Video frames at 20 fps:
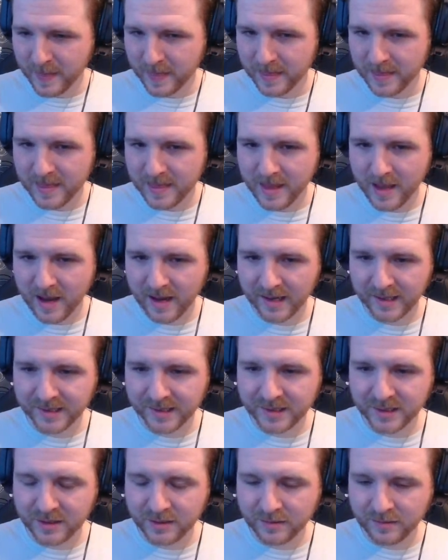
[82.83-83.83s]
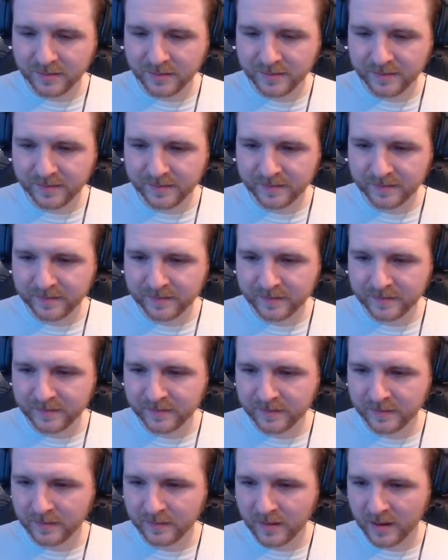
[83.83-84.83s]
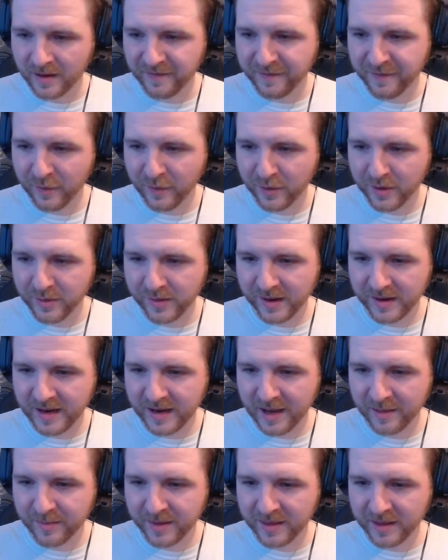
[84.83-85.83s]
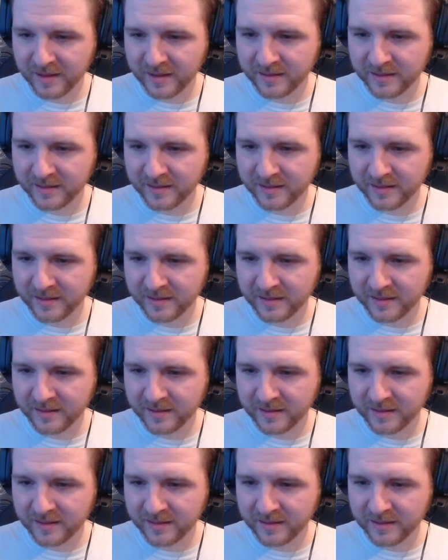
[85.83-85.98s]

Nice thought they were going to have me then.